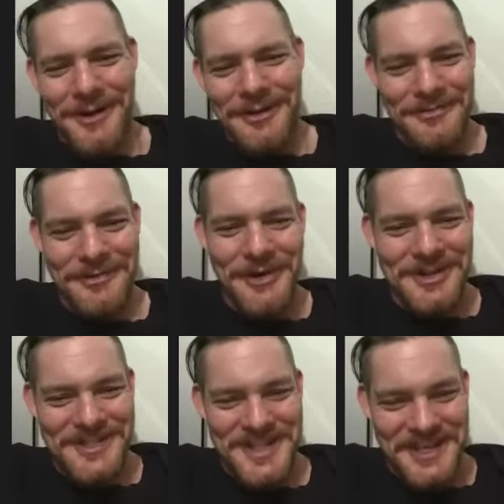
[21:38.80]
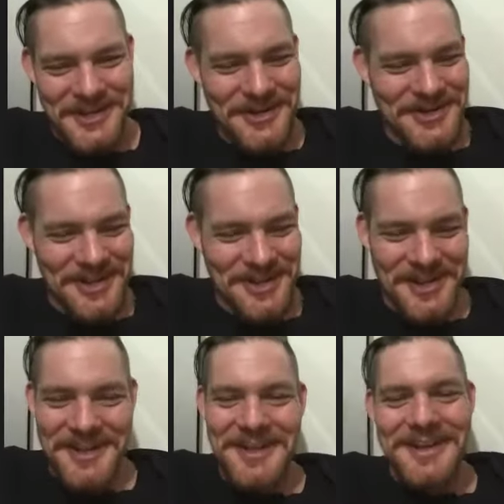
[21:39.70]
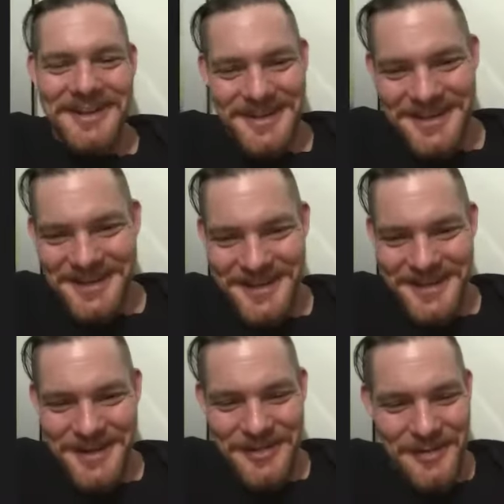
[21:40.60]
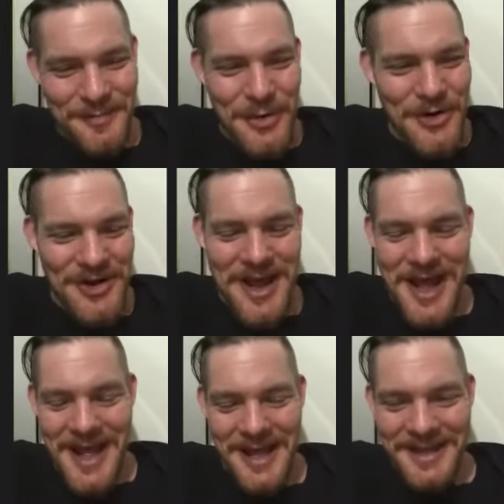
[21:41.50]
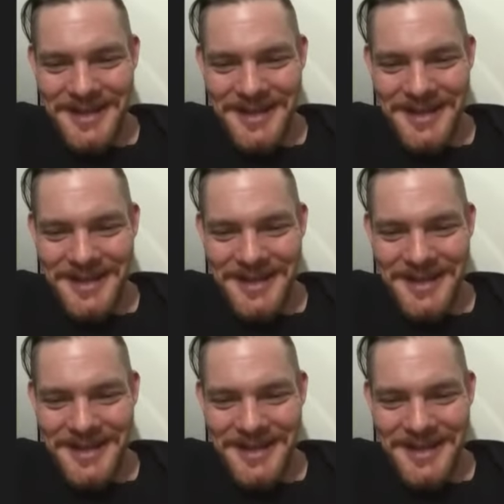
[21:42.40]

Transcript: you thought Dean Koontz. The poor guy.